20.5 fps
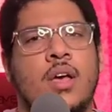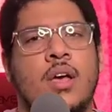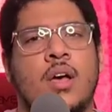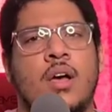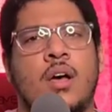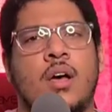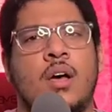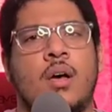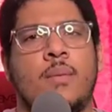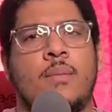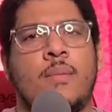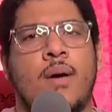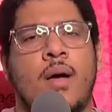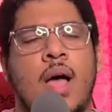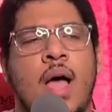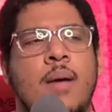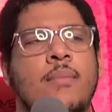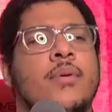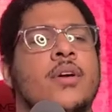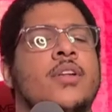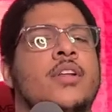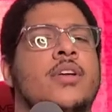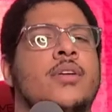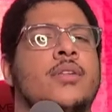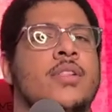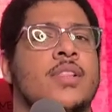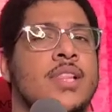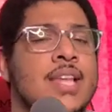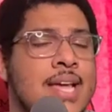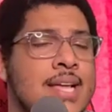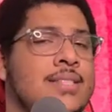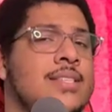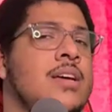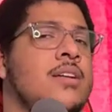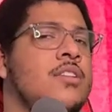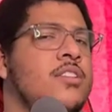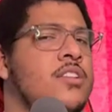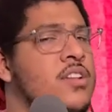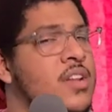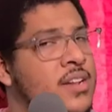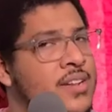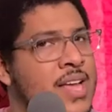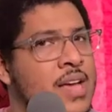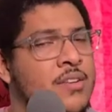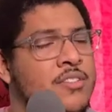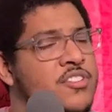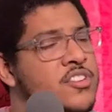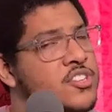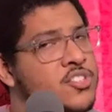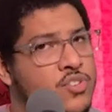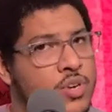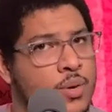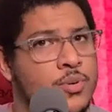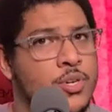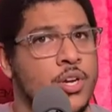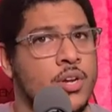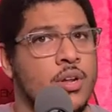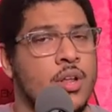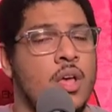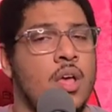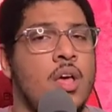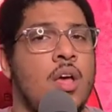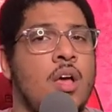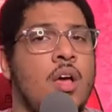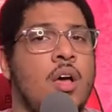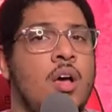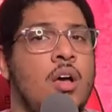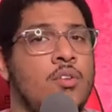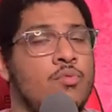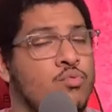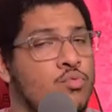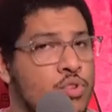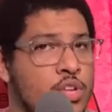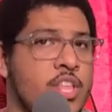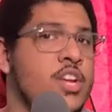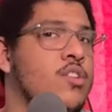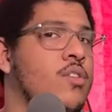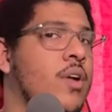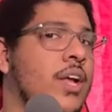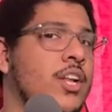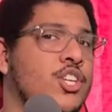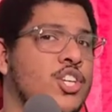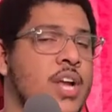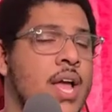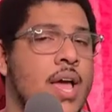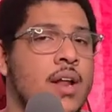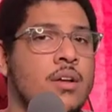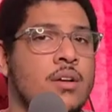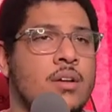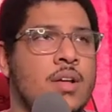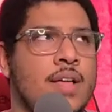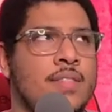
Um, I'm gonna link down down in the description a really great channel.